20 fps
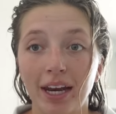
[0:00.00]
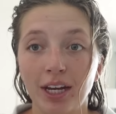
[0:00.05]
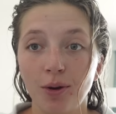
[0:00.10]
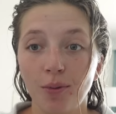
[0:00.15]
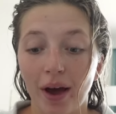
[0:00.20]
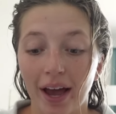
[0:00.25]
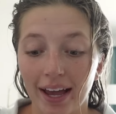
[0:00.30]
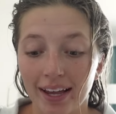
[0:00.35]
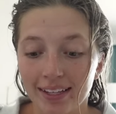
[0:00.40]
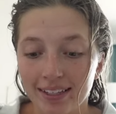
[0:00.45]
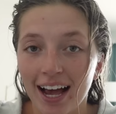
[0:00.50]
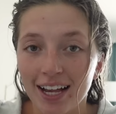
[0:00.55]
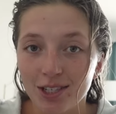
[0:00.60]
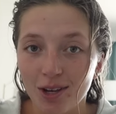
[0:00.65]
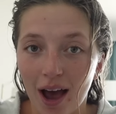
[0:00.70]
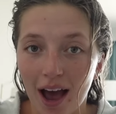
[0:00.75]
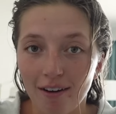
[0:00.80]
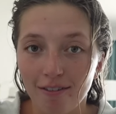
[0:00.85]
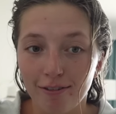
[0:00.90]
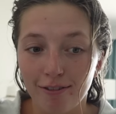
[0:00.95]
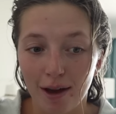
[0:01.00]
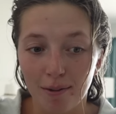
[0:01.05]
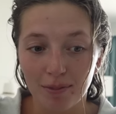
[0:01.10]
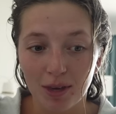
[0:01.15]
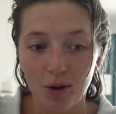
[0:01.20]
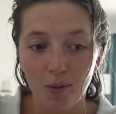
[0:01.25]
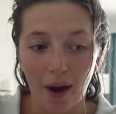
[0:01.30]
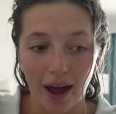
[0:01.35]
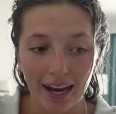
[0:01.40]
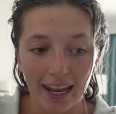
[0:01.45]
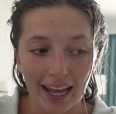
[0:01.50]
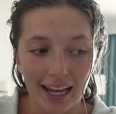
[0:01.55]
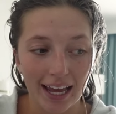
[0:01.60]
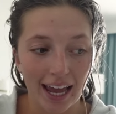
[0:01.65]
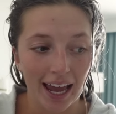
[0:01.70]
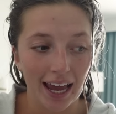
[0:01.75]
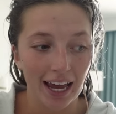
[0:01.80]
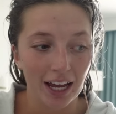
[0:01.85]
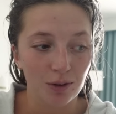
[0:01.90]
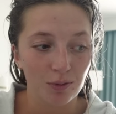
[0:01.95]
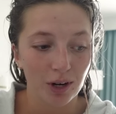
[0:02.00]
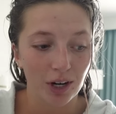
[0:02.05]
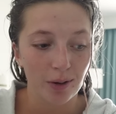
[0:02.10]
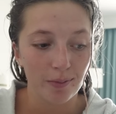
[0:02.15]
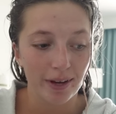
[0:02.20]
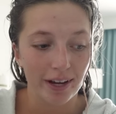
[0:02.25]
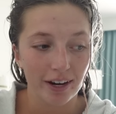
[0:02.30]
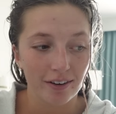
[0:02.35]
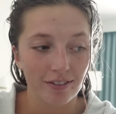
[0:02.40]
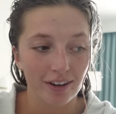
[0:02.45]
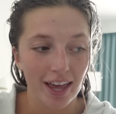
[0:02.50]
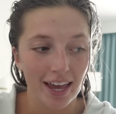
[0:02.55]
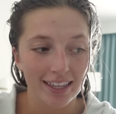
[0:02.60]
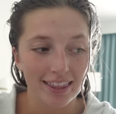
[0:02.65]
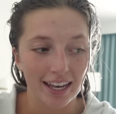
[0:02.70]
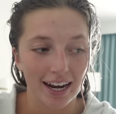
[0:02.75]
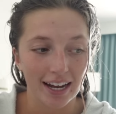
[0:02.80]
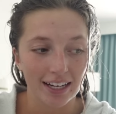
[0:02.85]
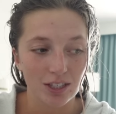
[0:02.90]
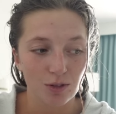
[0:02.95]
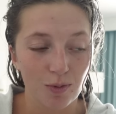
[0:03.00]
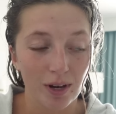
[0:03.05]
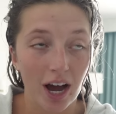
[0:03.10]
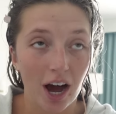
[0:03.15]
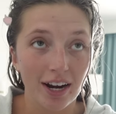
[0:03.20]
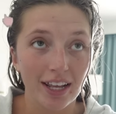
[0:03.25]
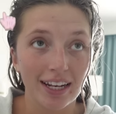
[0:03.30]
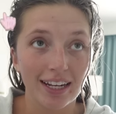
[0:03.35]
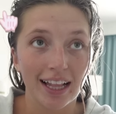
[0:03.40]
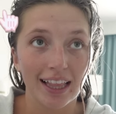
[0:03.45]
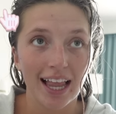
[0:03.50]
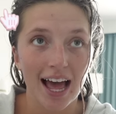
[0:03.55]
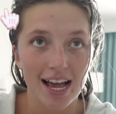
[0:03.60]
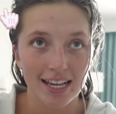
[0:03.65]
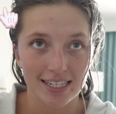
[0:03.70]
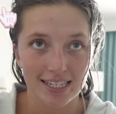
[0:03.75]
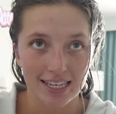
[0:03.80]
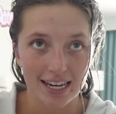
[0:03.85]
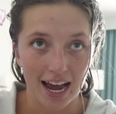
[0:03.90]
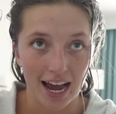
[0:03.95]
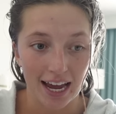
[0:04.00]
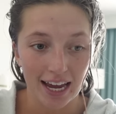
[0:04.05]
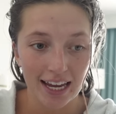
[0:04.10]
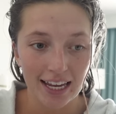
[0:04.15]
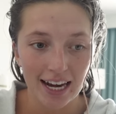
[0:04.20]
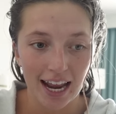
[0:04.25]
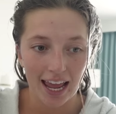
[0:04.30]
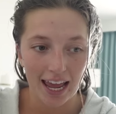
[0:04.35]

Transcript: anyways, yeah, so I have a family wedding and we're gonna be here for like the next, we got in last night